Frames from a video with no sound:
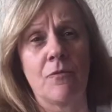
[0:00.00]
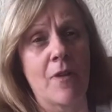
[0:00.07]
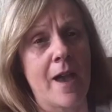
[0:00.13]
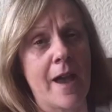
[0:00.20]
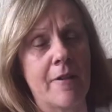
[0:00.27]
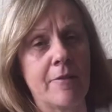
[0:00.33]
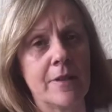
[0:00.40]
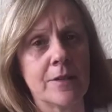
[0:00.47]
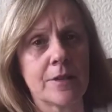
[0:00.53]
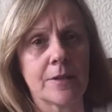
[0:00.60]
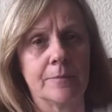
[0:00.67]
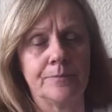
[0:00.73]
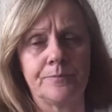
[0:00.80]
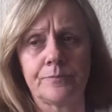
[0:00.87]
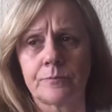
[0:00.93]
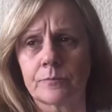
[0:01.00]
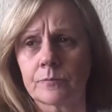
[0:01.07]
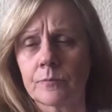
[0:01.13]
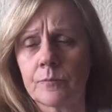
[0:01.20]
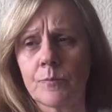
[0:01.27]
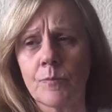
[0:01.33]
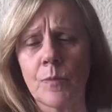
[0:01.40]
varies.
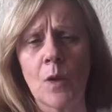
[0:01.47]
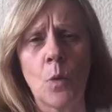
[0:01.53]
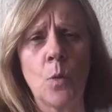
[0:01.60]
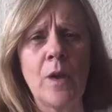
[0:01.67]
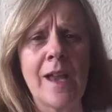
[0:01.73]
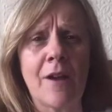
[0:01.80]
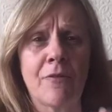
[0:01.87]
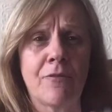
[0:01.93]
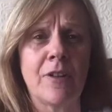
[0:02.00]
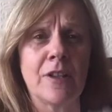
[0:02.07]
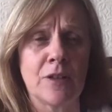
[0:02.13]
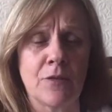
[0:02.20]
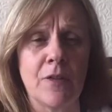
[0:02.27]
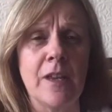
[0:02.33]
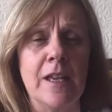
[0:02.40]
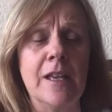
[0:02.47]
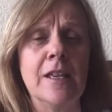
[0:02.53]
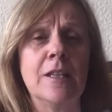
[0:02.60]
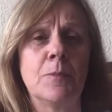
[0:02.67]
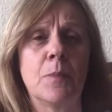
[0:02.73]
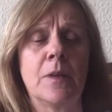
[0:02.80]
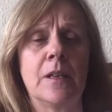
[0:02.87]
We have fixed fees,
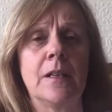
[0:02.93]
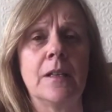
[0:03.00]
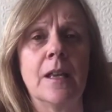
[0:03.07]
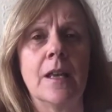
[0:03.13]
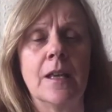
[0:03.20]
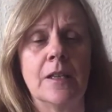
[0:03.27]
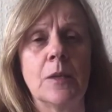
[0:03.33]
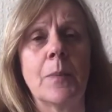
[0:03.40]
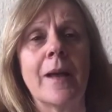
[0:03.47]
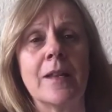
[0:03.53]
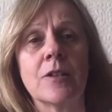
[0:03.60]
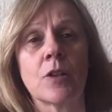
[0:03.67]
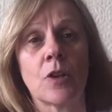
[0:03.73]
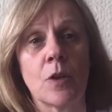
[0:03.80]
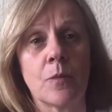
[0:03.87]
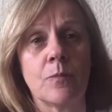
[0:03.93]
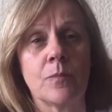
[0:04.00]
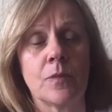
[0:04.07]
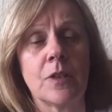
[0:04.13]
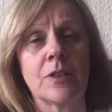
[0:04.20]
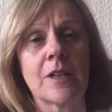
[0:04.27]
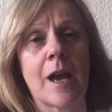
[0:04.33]
but it depends on
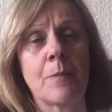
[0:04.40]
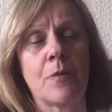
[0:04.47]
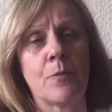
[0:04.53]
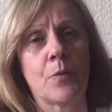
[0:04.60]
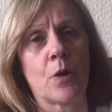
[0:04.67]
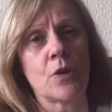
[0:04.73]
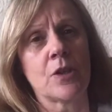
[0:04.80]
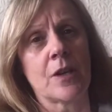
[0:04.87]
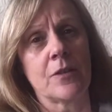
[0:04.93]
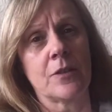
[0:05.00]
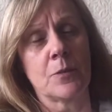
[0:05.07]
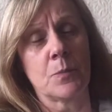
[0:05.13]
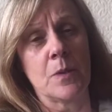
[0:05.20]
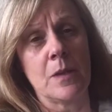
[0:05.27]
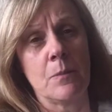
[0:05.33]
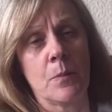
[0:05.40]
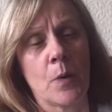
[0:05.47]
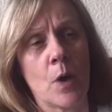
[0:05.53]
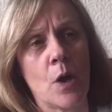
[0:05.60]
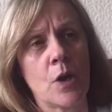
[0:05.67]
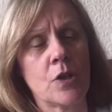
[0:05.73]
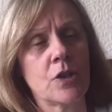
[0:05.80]
the type of project that's being
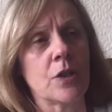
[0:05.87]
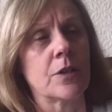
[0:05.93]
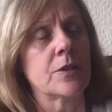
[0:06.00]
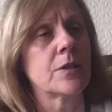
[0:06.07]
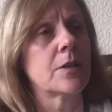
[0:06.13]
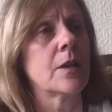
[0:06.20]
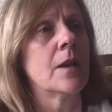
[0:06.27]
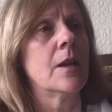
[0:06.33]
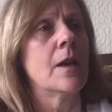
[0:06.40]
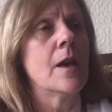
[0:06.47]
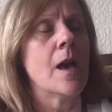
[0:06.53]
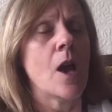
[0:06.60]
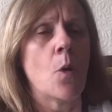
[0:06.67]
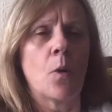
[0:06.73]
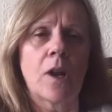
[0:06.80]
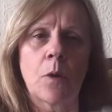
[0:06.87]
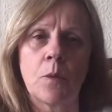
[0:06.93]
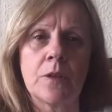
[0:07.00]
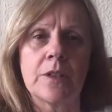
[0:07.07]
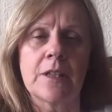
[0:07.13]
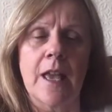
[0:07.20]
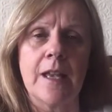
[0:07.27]
purchased. What I would
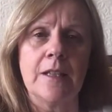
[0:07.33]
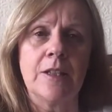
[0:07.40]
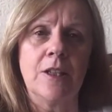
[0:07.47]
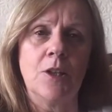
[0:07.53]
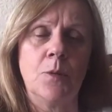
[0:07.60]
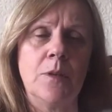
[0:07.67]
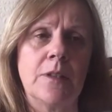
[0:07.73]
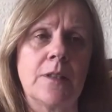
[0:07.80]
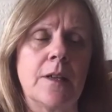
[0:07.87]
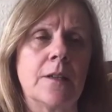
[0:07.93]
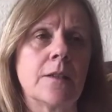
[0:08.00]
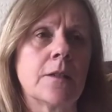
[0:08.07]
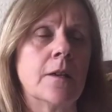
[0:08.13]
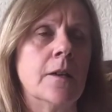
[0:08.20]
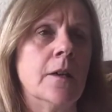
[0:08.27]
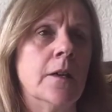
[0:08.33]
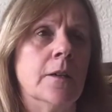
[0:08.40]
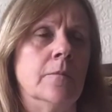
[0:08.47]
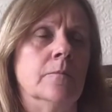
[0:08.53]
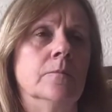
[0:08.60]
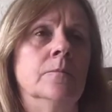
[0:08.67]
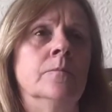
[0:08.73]
say to you is this.
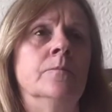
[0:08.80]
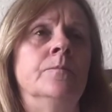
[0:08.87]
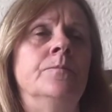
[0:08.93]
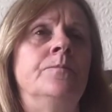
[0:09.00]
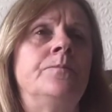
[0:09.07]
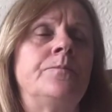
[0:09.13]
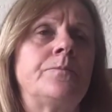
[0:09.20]
You